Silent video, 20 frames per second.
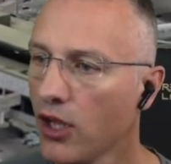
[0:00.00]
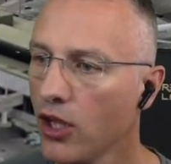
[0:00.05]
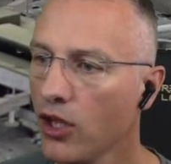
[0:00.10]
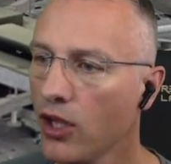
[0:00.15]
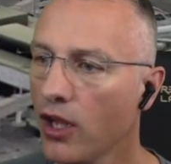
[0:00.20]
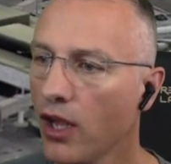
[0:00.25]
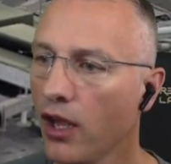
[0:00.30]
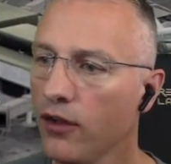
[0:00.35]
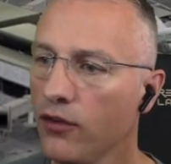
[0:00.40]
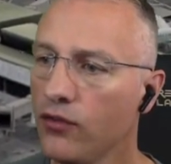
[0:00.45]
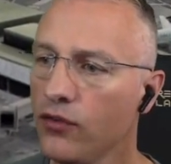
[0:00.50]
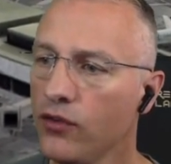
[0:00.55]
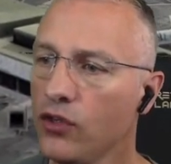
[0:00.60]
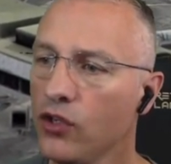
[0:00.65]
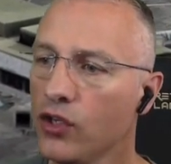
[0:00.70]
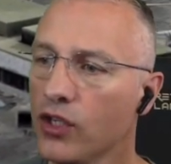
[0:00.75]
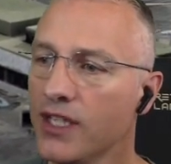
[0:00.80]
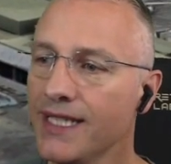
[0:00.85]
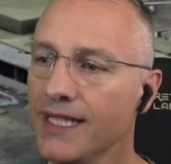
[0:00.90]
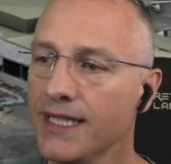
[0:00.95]
If you
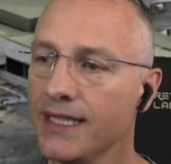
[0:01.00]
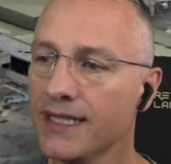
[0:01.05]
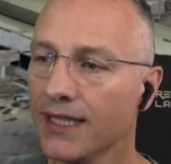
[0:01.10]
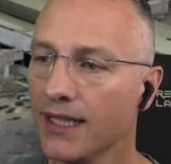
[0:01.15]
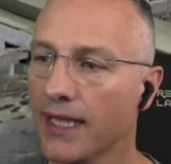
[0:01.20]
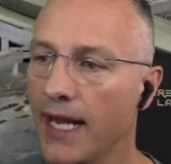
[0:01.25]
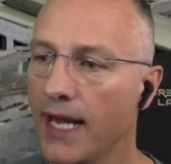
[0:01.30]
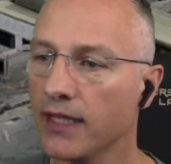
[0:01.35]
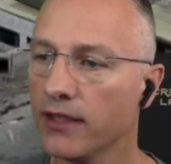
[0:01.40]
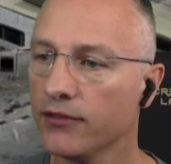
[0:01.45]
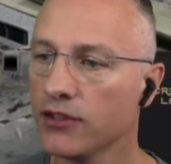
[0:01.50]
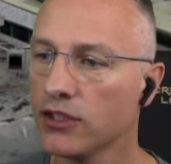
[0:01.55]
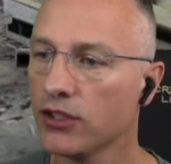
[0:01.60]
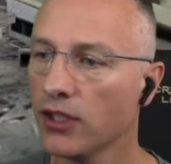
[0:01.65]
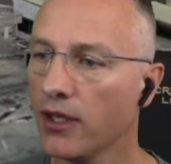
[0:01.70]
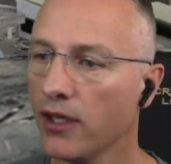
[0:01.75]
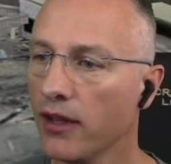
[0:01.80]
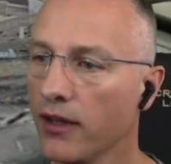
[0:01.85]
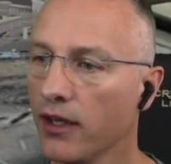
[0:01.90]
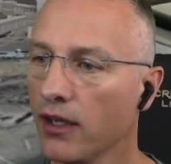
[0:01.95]
can deselect, I've just
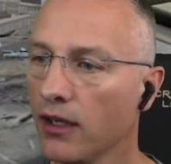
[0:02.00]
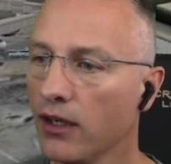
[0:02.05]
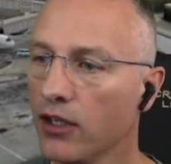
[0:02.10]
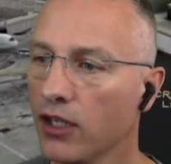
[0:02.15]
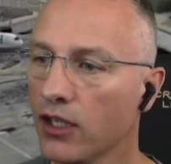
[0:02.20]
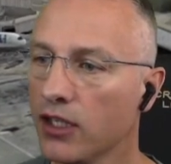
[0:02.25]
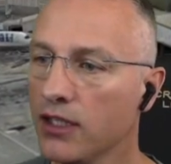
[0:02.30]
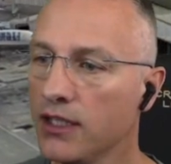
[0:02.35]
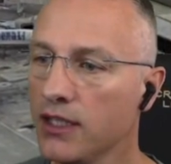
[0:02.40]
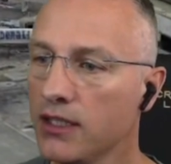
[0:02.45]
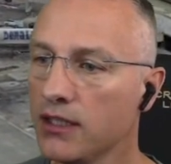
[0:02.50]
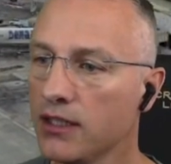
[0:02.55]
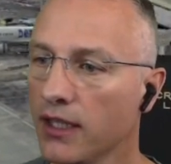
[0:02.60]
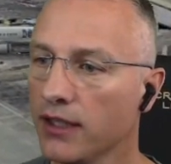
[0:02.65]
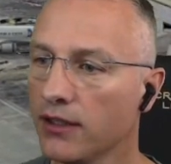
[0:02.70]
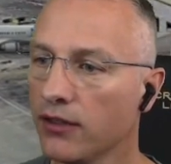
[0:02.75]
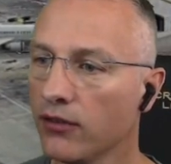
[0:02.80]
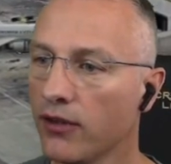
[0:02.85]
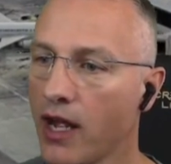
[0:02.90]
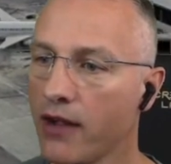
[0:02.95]
done it there, you can
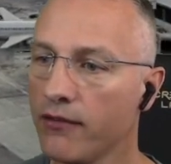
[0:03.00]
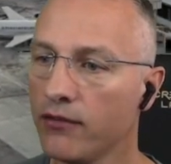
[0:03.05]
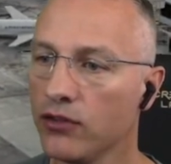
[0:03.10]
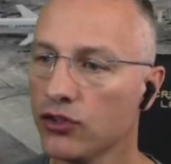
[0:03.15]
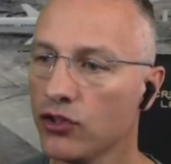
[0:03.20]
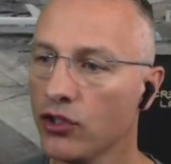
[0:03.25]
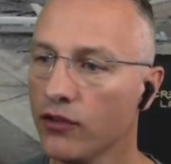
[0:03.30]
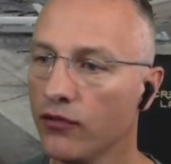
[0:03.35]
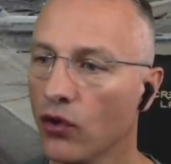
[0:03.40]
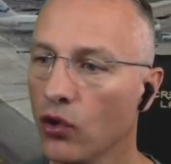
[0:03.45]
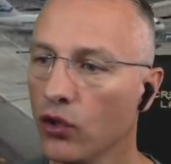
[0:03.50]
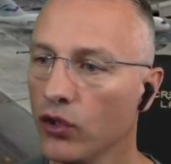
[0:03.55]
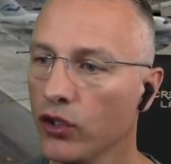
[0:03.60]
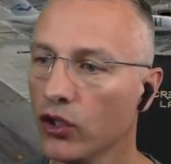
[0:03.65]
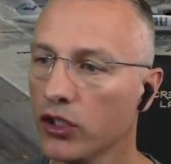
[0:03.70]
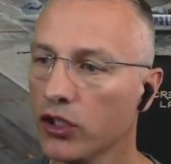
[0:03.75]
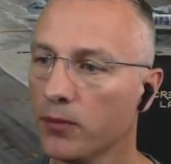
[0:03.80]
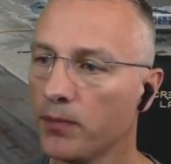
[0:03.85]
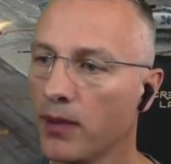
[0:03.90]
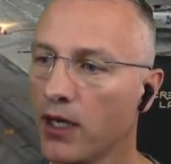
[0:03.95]
deselect arrivals, so you've only
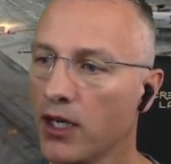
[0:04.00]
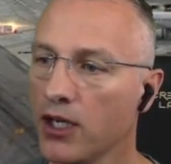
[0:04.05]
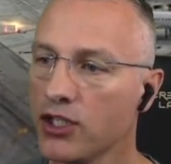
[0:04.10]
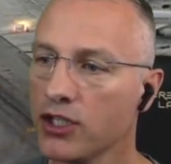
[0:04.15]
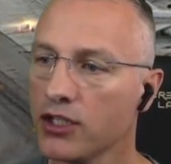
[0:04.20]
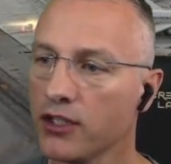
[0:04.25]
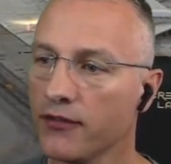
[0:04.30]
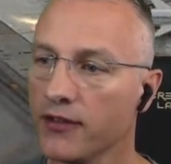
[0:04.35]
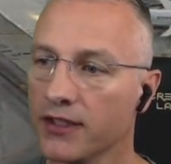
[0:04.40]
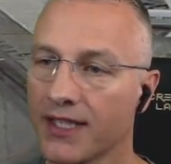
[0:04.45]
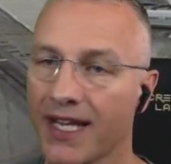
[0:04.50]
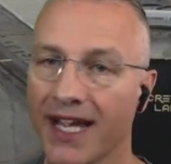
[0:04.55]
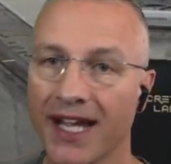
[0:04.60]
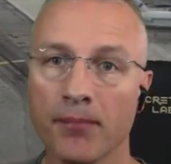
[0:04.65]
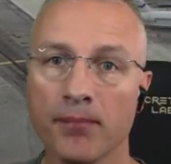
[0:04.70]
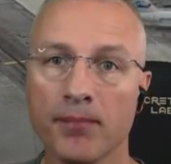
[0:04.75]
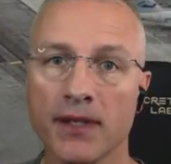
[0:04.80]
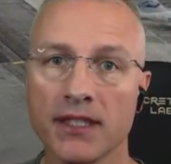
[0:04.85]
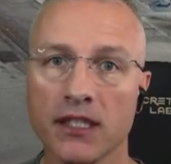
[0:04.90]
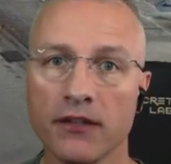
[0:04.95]
got departures if it's getting
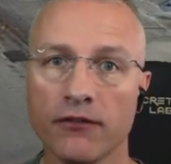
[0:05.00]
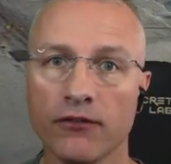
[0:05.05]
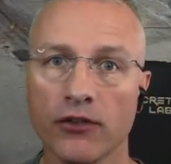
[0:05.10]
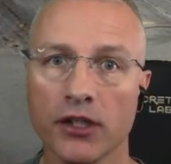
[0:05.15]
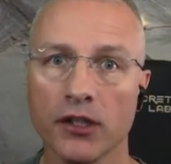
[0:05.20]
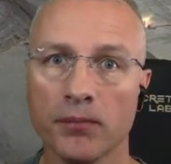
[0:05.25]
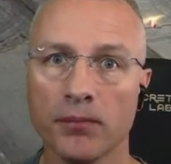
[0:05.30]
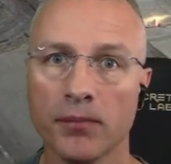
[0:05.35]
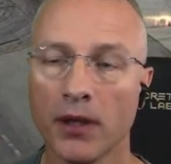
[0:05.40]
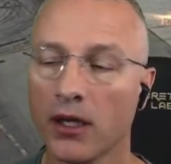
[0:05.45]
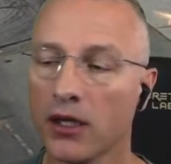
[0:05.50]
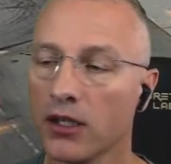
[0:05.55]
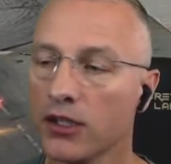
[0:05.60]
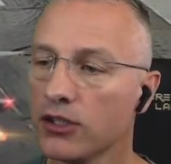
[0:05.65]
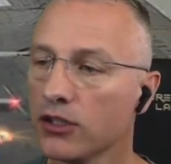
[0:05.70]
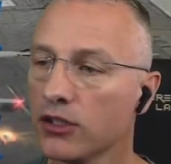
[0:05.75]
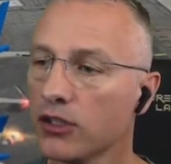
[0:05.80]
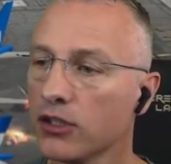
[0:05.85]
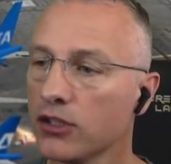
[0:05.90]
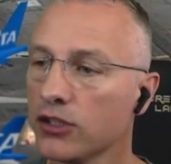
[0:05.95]
busy for
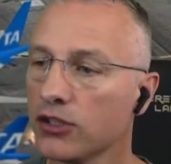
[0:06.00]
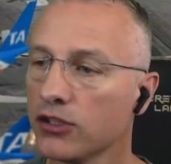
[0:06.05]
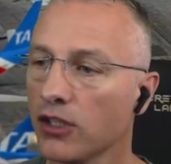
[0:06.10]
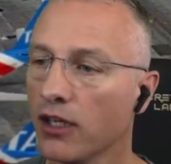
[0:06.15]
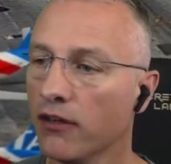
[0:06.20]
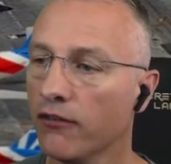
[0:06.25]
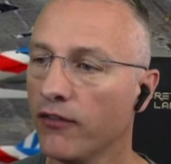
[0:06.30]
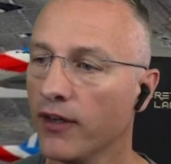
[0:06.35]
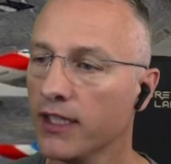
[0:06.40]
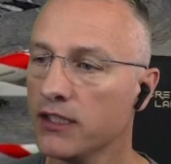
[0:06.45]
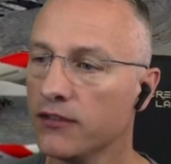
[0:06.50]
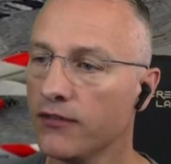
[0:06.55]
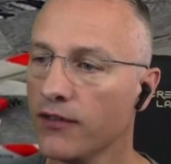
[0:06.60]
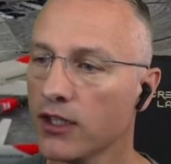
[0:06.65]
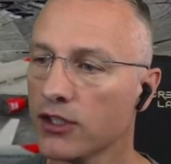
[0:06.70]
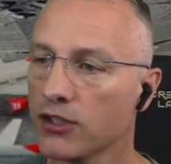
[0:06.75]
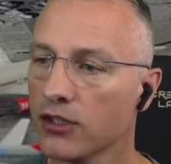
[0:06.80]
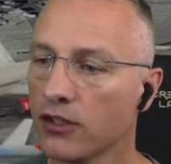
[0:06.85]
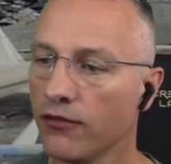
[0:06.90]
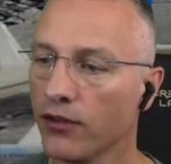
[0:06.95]
departures, and vice
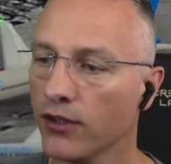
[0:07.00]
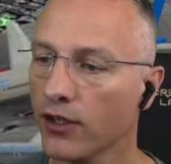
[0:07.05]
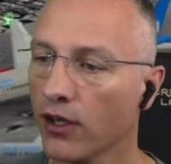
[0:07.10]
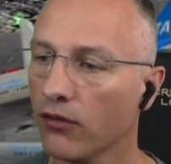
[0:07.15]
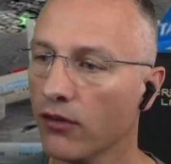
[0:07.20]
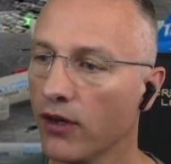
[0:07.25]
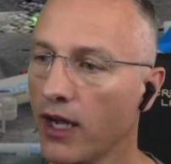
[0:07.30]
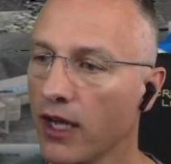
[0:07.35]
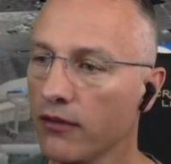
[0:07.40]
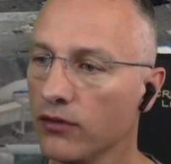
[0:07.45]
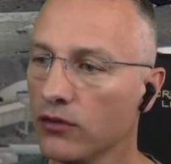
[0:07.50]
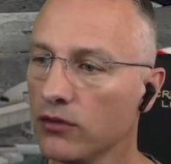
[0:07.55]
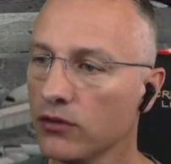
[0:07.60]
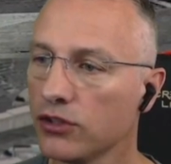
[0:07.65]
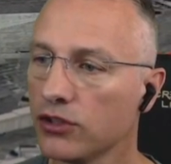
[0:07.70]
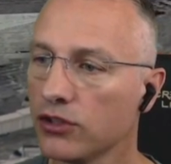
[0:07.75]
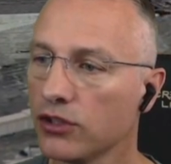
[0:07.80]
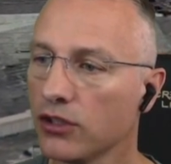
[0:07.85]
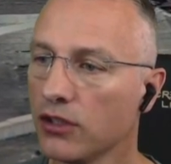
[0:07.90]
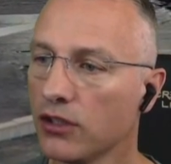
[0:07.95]
versa for
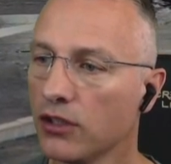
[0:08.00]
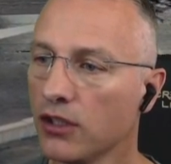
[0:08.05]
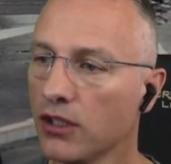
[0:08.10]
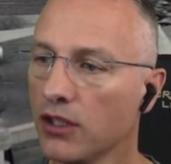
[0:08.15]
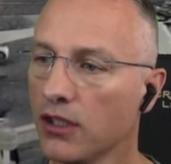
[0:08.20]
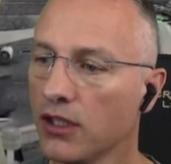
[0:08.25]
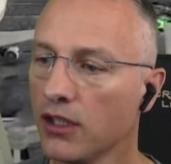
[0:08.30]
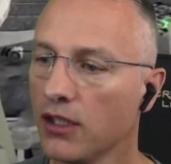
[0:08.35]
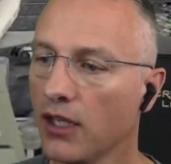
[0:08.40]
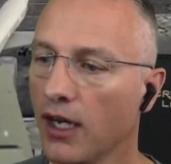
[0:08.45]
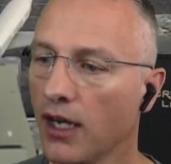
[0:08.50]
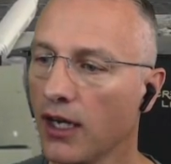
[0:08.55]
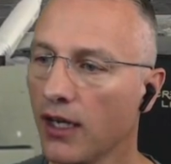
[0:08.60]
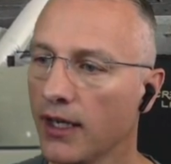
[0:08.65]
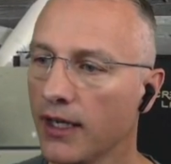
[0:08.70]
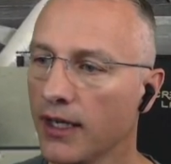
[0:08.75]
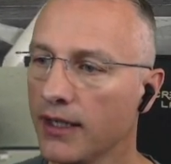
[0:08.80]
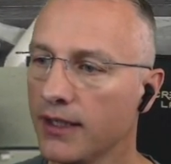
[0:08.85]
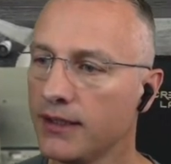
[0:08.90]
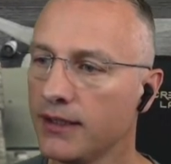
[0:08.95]
arrivals,
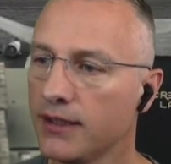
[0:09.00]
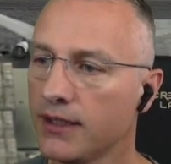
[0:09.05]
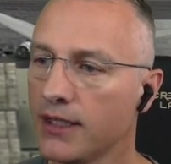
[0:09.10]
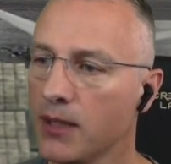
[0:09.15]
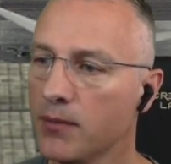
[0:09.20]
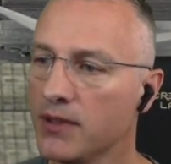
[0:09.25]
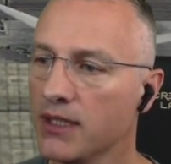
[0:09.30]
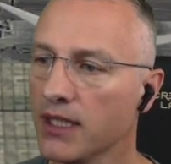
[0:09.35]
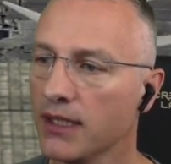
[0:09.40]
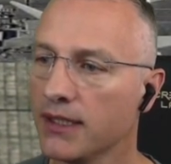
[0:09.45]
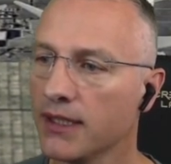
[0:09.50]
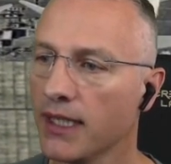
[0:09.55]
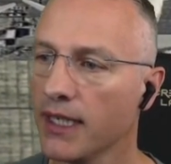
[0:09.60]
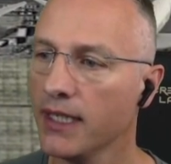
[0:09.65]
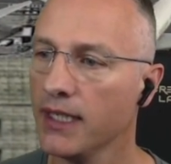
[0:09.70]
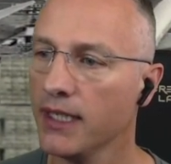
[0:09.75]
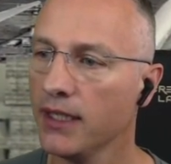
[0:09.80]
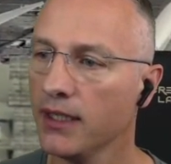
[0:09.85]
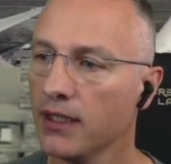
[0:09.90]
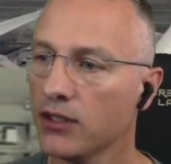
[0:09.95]
and it keeps it
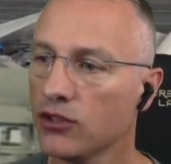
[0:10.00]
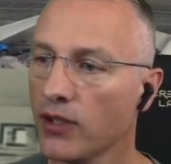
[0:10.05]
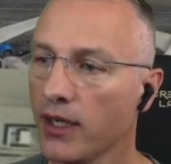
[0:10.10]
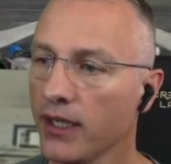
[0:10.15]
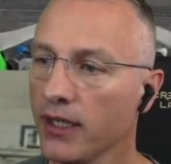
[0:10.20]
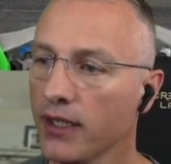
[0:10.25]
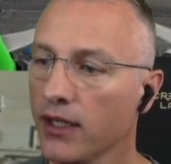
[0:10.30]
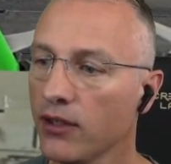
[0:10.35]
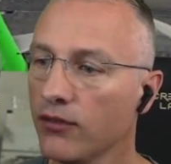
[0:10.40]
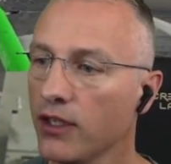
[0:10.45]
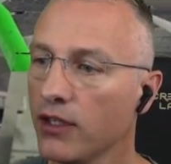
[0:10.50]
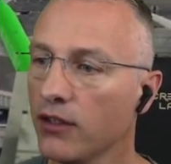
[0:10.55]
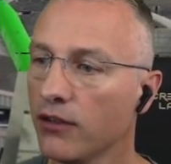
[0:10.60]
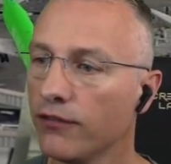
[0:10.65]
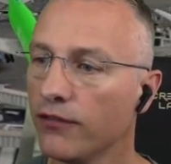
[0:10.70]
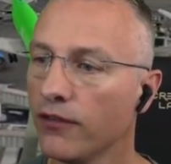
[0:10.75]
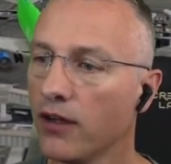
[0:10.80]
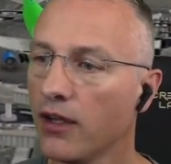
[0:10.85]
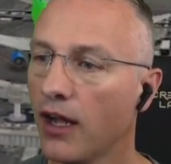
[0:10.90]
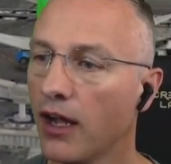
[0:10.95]
tidy. So I can get rid
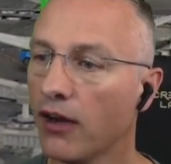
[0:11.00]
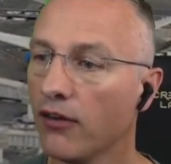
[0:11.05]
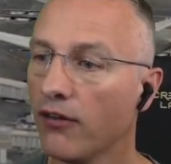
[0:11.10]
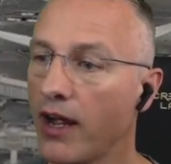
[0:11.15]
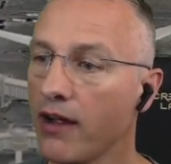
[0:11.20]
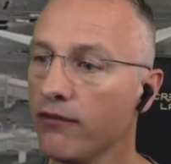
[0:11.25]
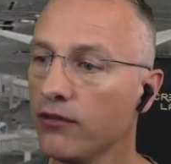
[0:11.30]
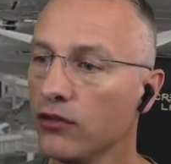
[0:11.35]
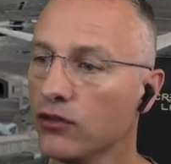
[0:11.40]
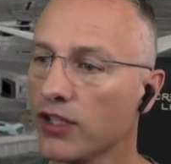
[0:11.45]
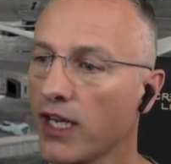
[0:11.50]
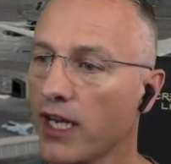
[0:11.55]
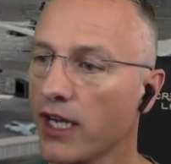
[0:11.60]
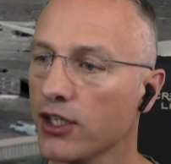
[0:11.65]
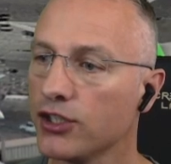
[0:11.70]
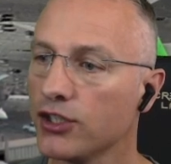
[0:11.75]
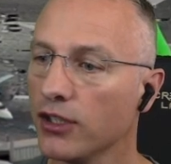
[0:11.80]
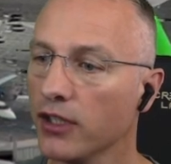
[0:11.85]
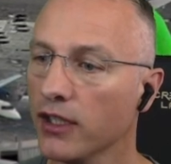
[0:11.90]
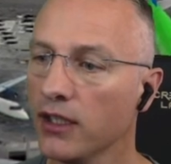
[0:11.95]
of arrivals
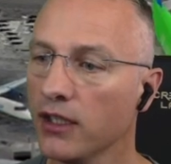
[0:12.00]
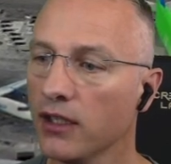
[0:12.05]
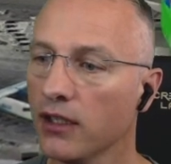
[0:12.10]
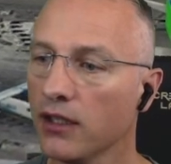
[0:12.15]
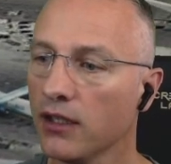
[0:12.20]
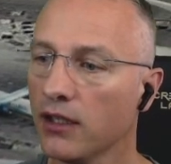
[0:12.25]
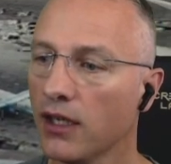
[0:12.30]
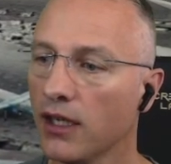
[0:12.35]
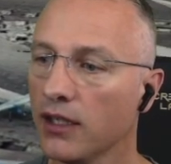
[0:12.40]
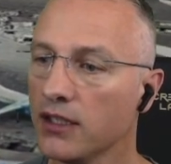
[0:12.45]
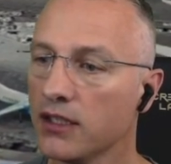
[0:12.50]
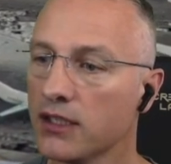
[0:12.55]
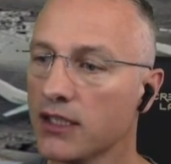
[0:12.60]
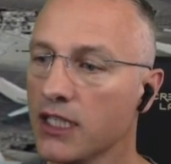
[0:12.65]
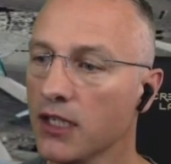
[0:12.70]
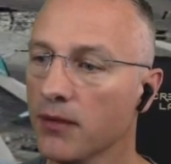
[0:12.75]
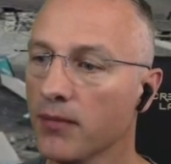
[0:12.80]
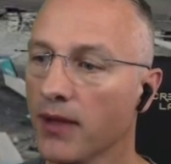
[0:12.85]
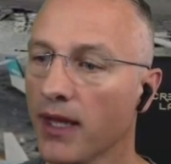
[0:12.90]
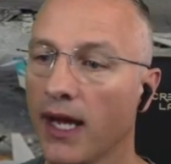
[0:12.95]
actually and just
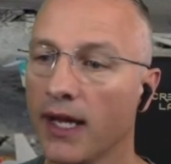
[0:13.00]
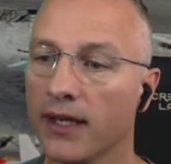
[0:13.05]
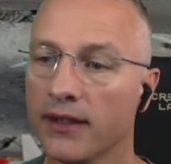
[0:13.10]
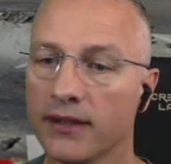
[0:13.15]
keep that,